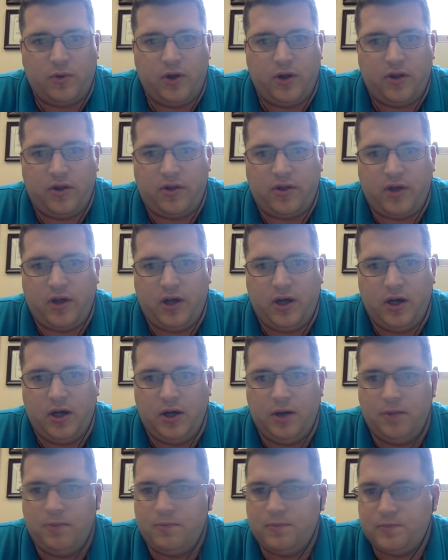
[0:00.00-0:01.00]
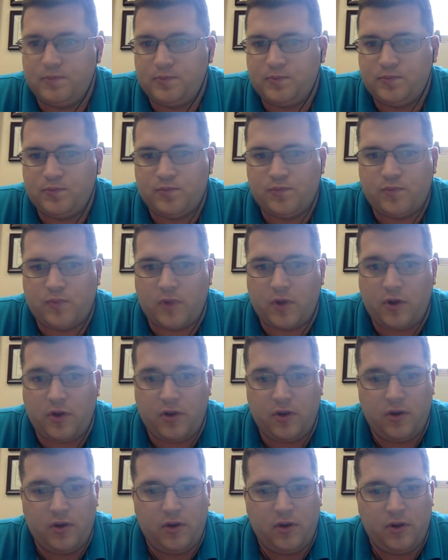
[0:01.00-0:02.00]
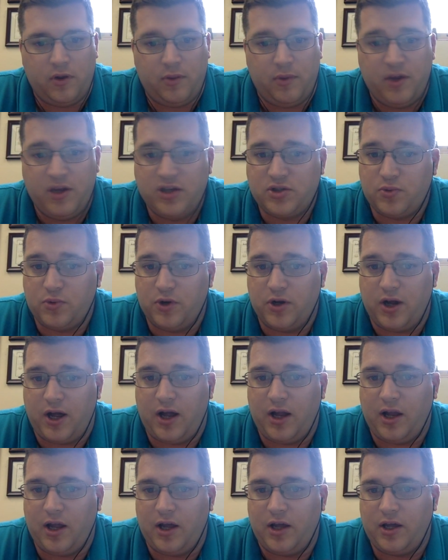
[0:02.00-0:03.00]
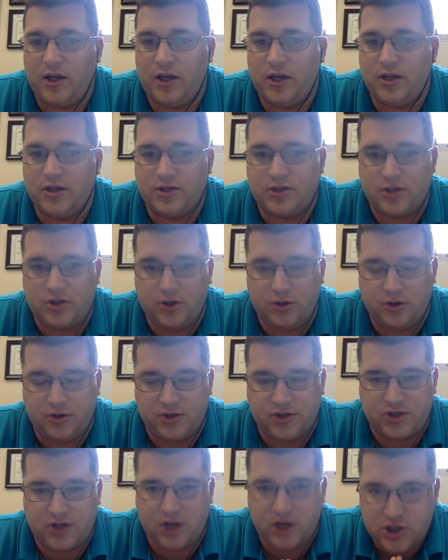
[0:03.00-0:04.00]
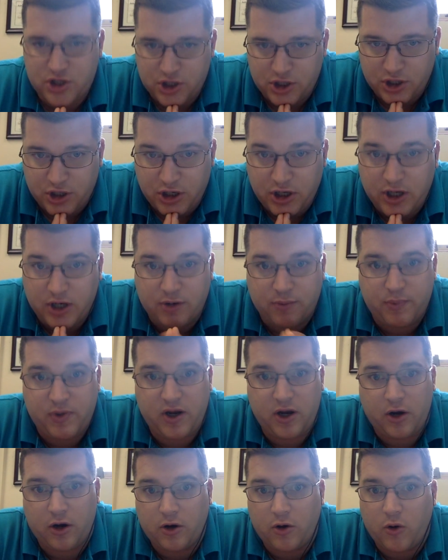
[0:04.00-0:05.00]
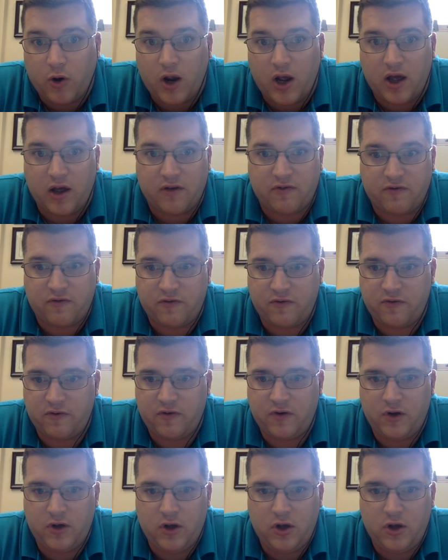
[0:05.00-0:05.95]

with. Um, the biggest one I like is your discussion in paragraph.